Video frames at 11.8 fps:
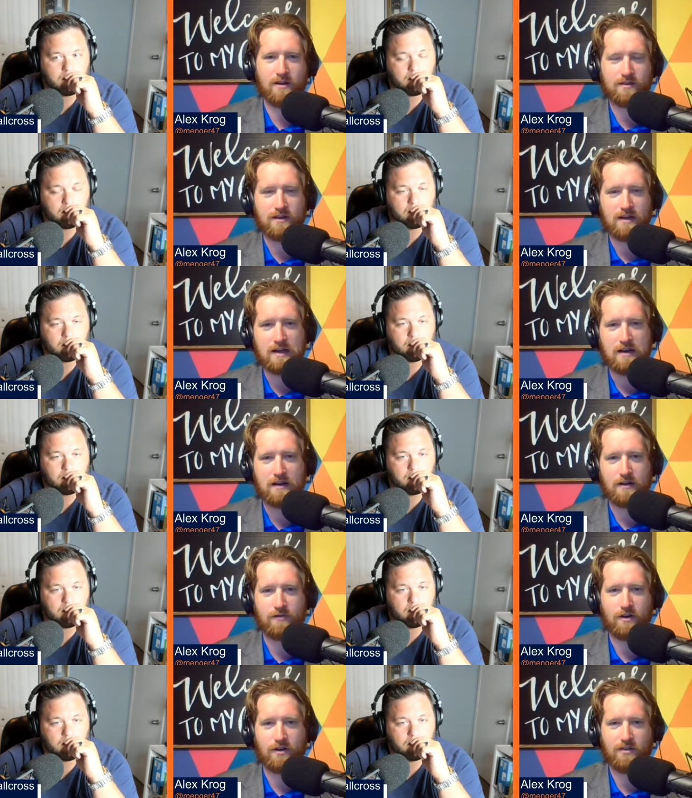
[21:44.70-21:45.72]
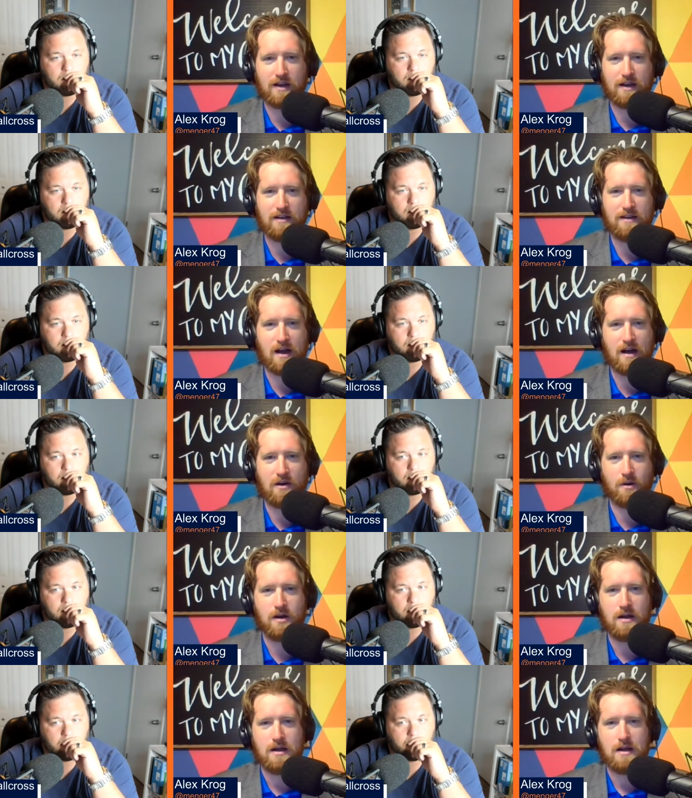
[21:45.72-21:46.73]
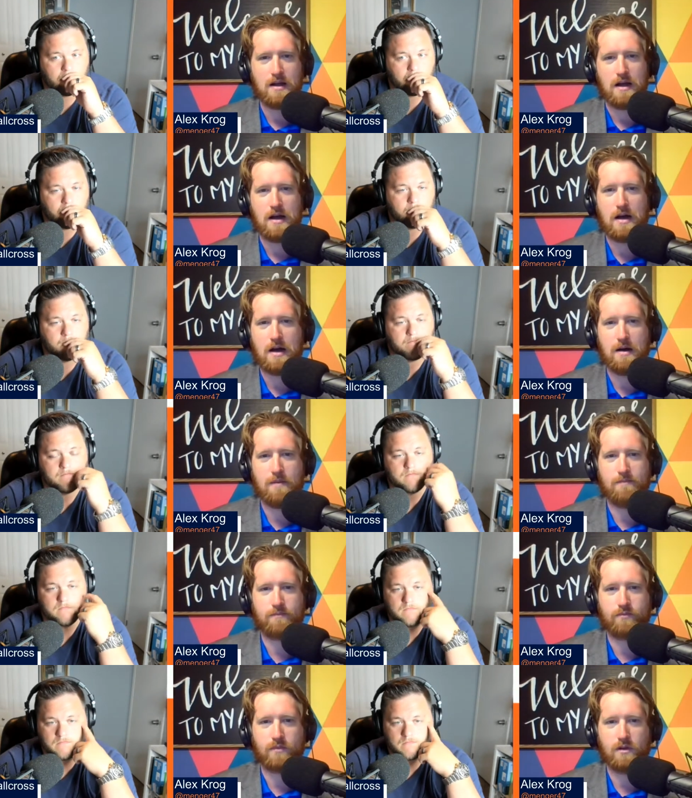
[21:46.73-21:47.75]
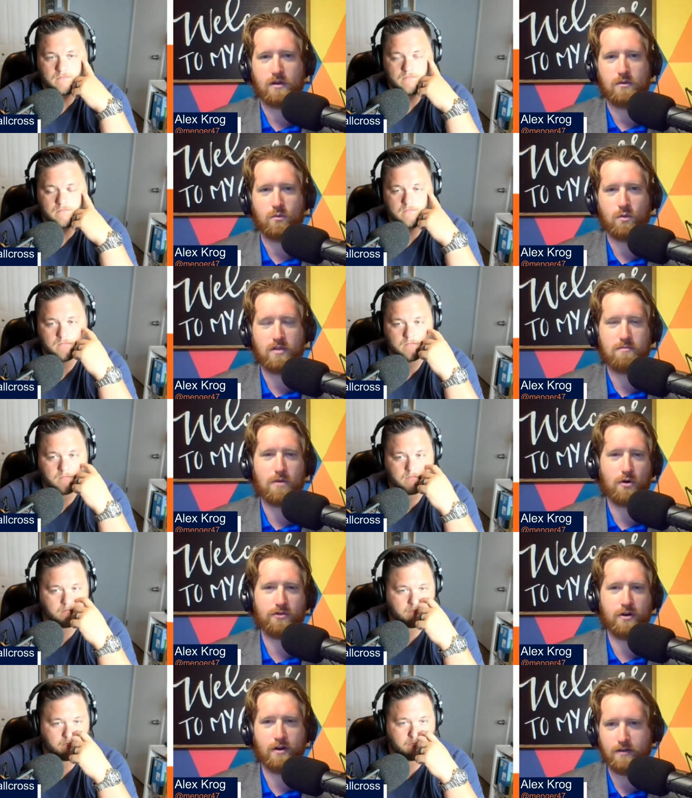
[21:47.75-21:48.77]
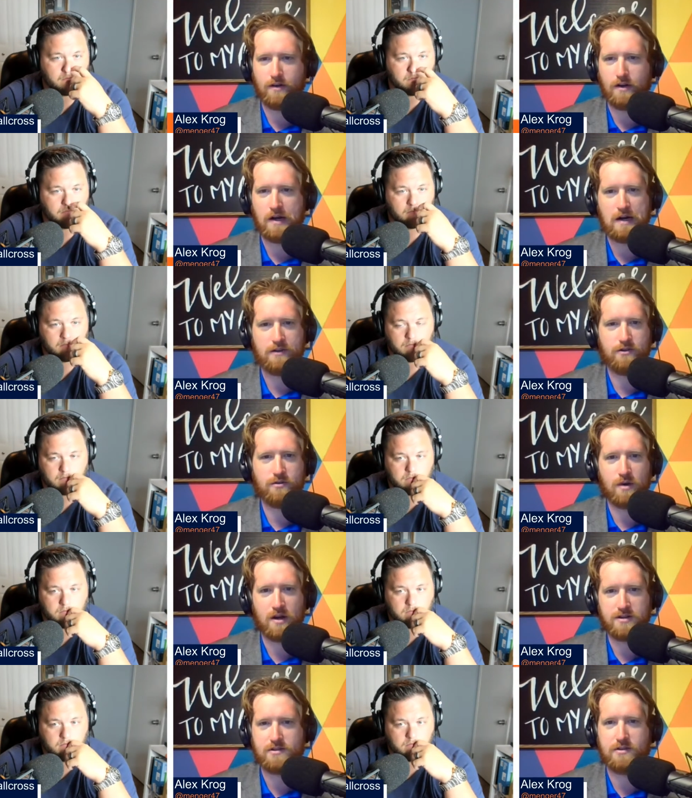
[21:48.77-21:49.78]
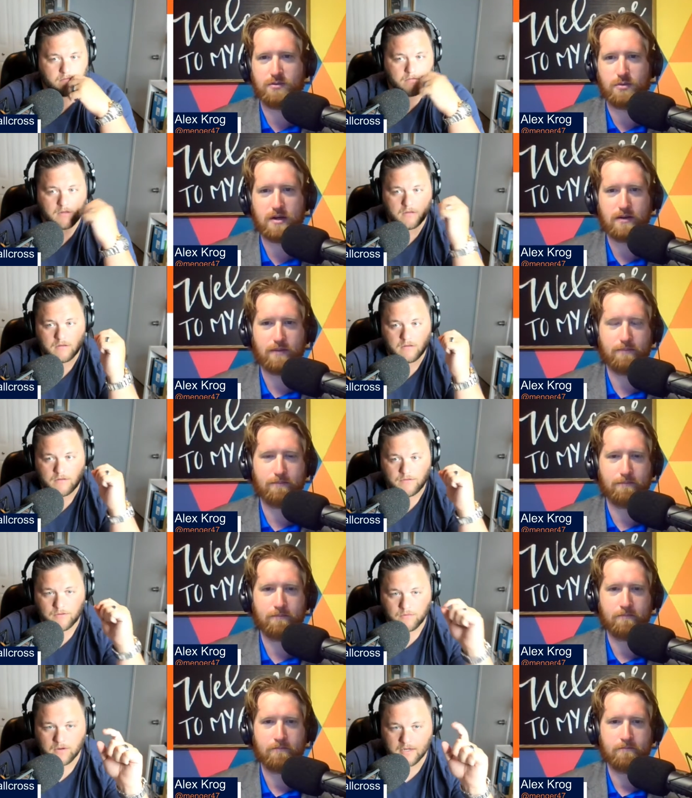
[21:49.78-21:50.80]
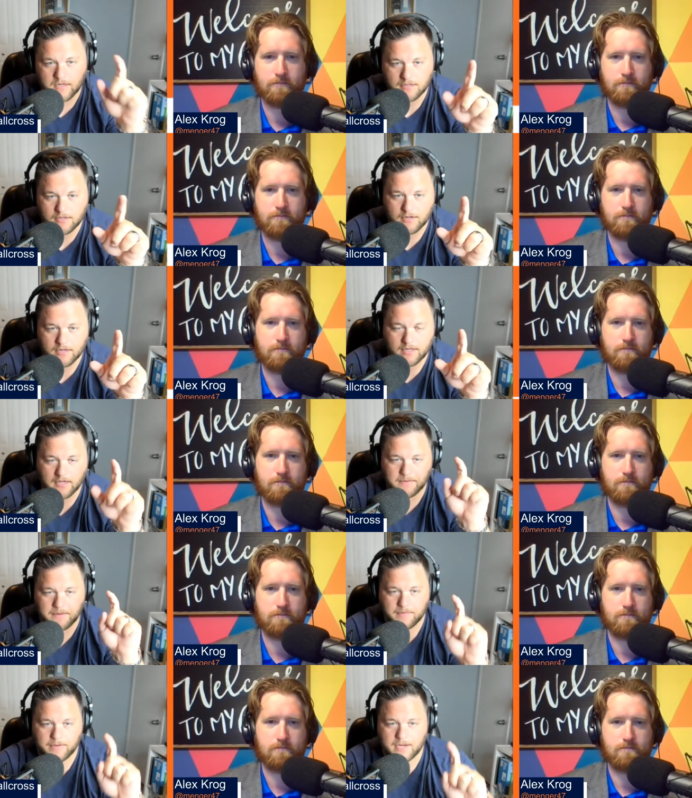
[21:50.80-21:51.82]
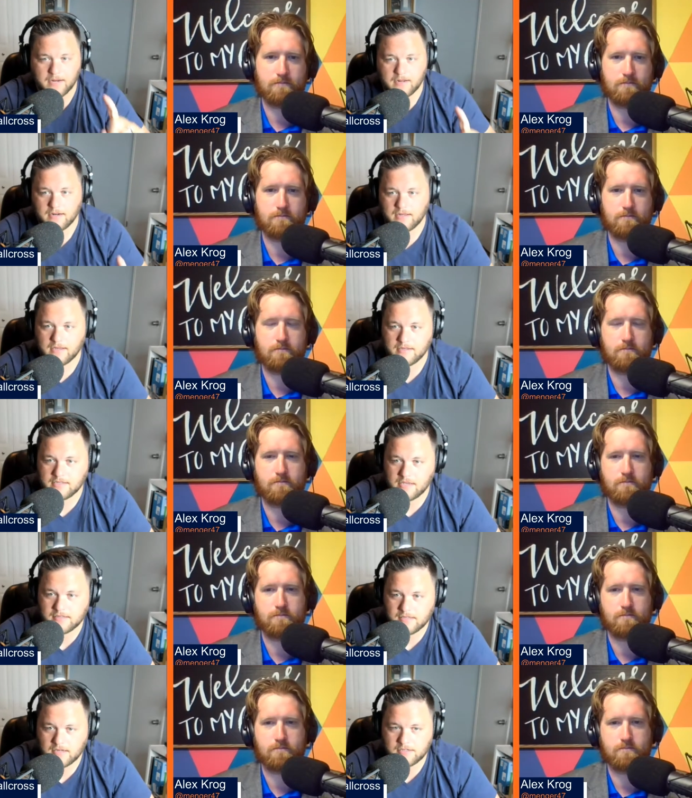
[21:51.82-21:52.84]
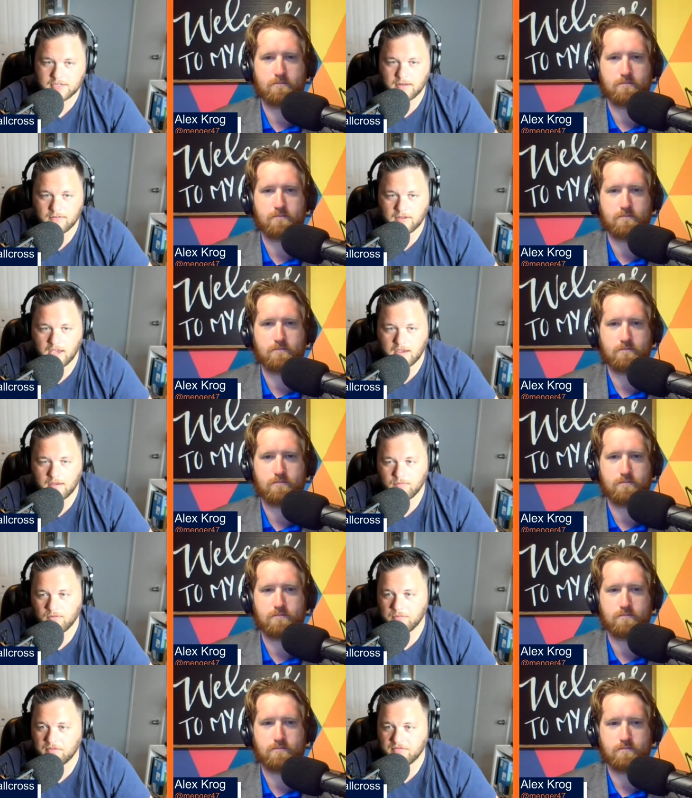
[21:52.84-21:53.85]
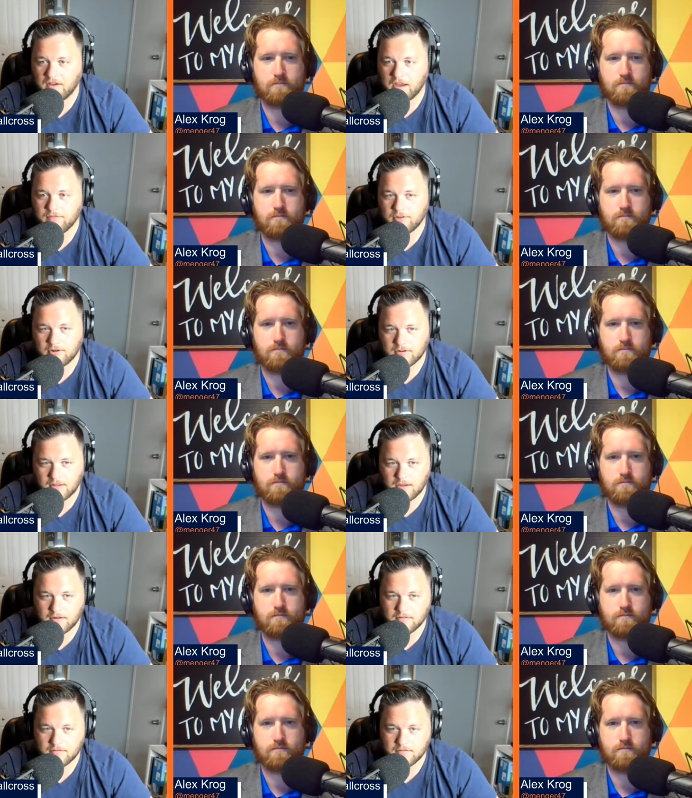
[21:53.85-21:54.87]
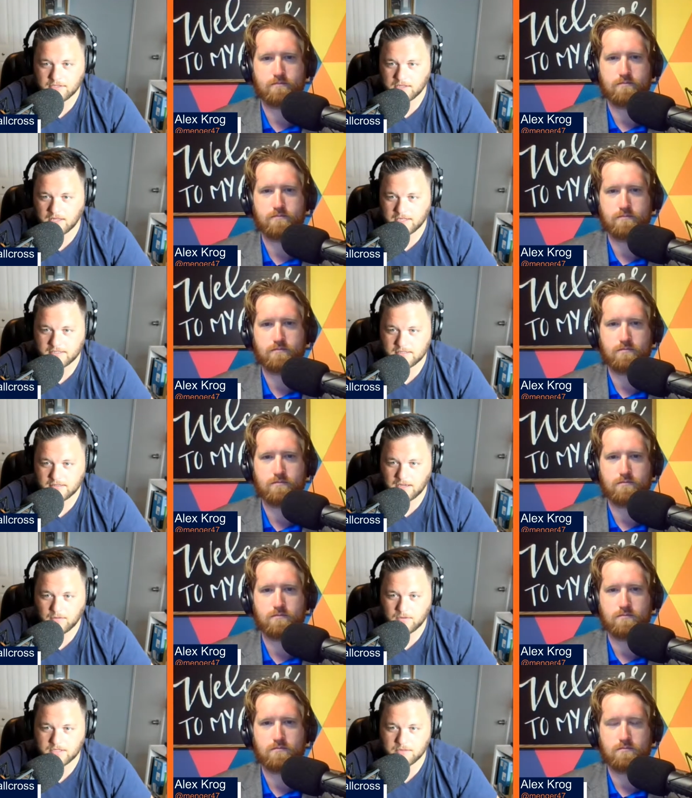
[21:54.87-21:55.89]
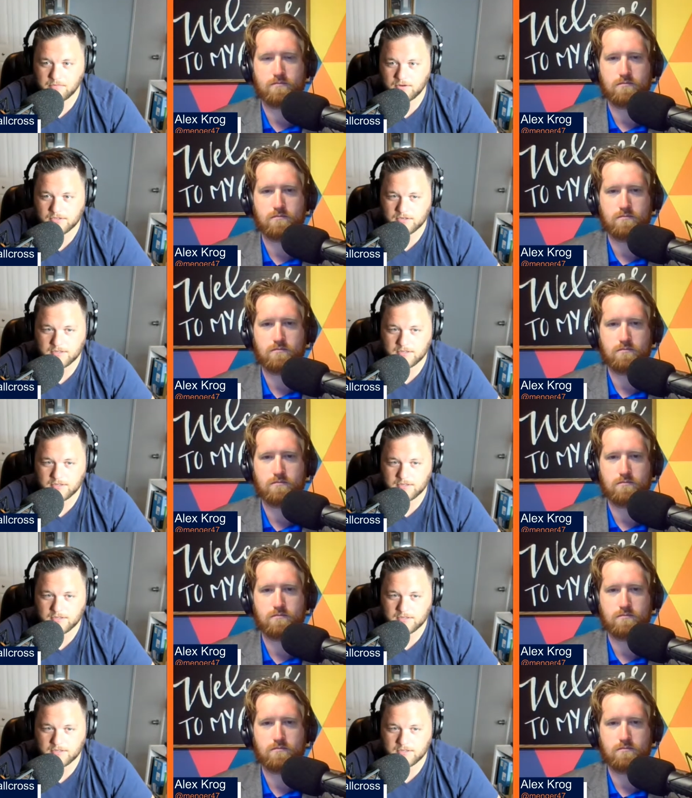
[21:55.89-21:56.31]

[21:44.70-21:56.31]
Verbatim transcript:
Speaker 1: doesn't eat into first second down. Um, with Mostert uh, too much this week.
Speaker 2: The one concerning thing about McKinnon is his touchdown came from the five yard line. So that's that wasn't Mostert,